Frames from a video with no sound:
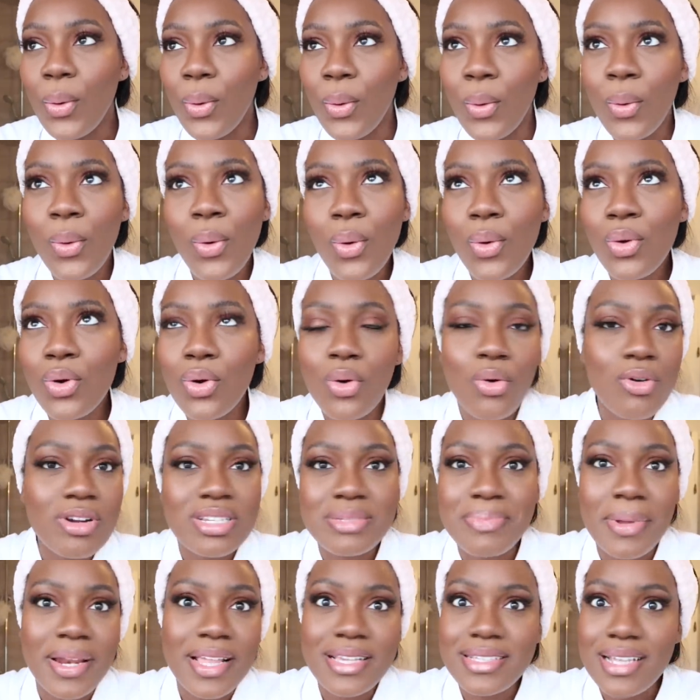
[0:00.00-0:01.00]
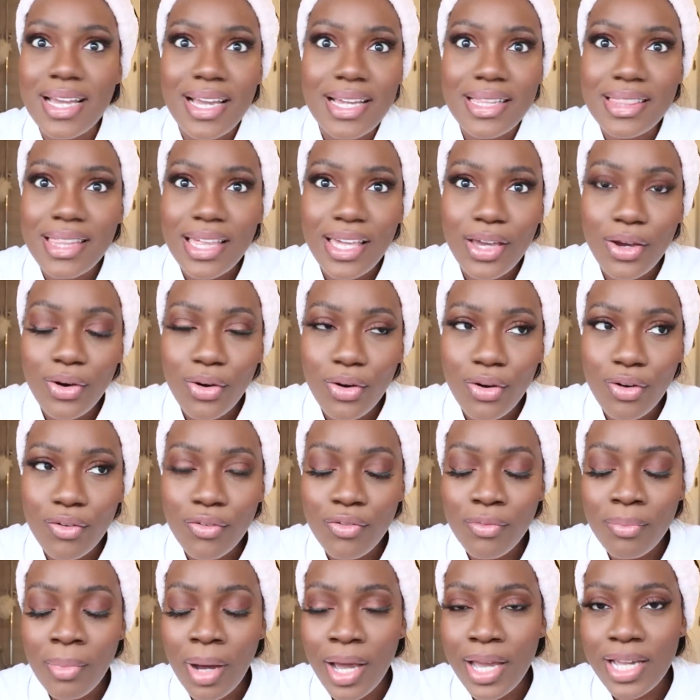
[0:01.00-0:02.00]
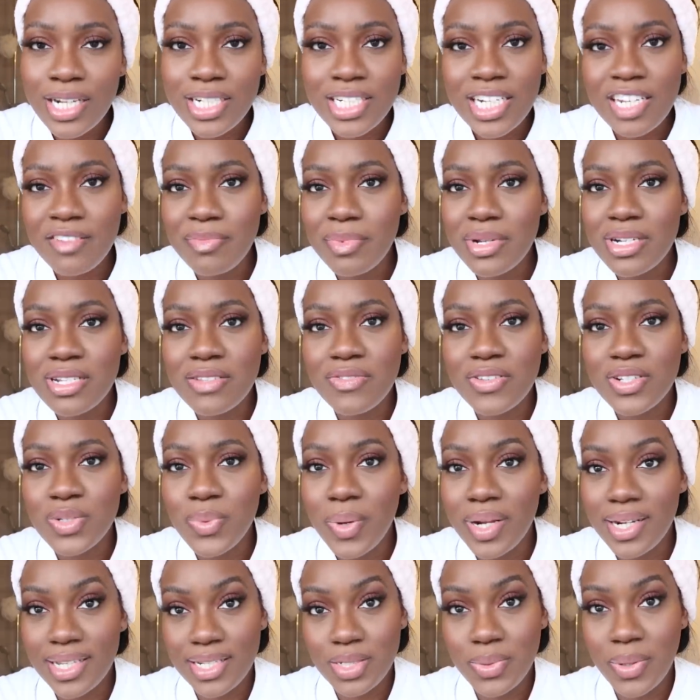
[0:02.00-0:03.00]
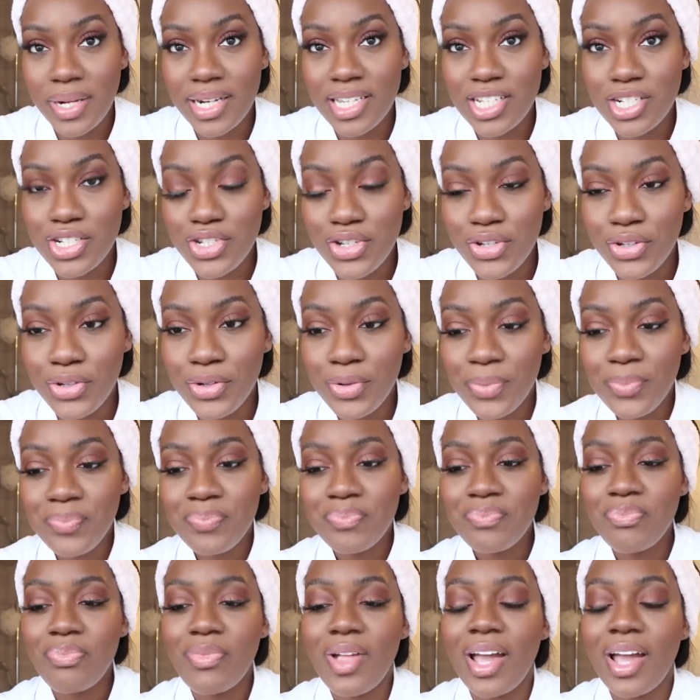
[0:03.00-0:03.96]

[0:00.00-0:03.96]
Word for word: all, or as many as I can think of, my achievements for twenty twenty-two,